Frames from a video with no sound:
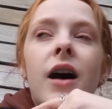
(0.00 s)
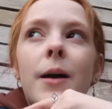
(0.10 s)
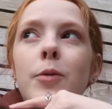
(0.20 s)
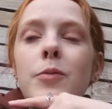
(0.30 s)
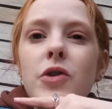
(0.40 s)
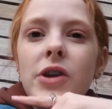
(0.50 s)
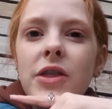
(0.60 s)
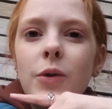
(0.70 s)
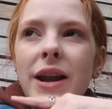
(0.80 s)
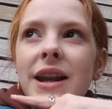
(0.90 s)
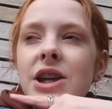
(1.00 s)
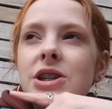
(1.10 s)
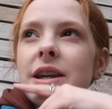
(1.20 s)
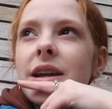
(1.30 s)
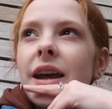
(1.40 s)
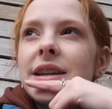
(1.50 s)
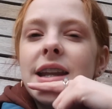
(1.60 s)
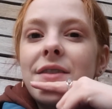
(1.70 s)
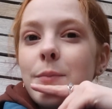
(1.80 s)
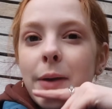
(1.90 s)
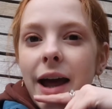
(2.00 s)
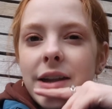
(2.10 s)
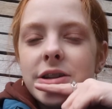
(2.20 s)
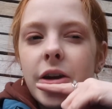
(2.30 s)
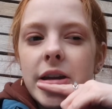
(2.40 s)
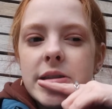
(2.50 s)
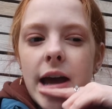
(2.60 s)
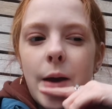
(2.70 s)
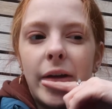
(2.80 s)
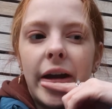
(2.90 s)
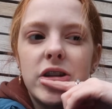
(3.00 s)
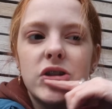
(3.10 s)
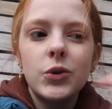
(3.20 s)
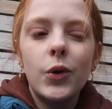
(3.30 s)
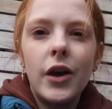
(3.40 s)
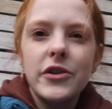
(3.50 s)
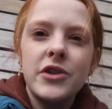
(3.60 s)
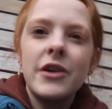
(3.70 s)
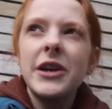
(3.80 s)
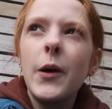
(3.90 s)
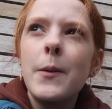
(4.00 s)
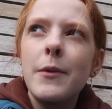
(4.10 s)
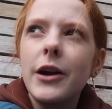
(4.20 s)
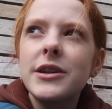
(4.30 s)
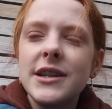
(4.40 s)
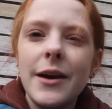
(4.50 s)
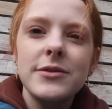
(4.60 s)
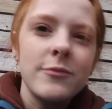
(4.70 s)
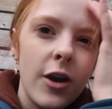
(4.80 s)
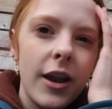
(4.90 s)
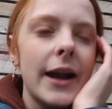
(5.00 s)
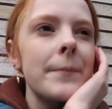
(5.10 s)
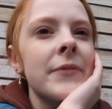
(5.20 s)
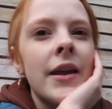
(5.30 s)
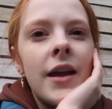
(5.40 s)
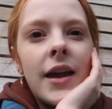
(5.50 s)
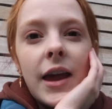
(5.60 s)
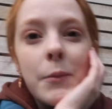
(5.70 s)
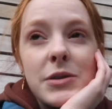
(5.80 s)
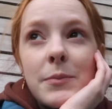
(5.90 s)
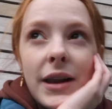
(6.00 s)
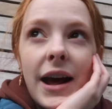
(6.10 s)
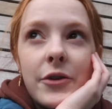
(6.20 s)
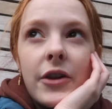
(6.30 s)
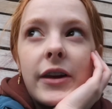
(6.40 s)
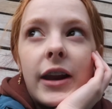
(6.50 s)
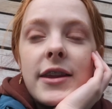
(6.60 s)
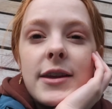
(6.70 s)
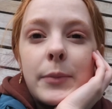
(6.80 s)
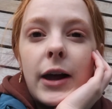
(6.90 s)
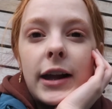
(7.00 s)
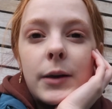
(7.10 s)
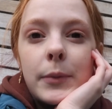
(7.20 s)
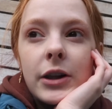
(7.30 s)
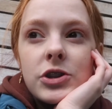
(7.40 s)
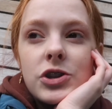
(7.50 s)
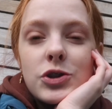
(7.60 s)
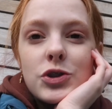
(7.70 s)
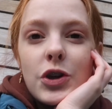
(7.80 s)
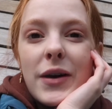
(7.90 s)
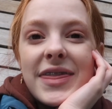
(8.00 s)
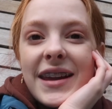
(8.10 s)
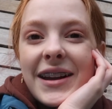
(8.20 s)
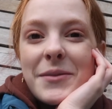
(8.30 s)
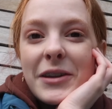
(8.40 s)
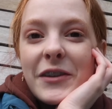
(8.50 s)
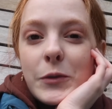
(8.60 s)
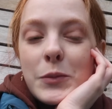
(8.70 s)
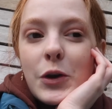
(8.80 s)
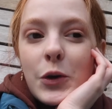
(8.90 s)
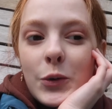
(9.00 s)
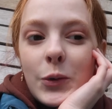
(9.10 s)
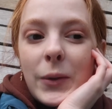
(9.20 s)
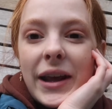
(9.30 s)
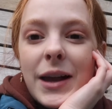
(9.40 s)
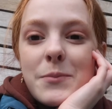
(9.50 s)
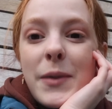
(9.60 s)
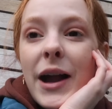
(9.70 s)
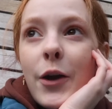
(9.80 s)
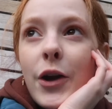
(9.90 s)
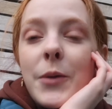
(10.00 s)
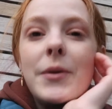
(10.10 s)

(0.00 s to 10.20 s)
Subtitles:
I bought more than I thought. I literally like didn't even plan to go into town. Like I just thought last night, I was like, oh, I'm not going to town tomorrow. Like it wasn't planned or anything. I ended up buying a bunch. So I think I'm going to film a haul when I get back home.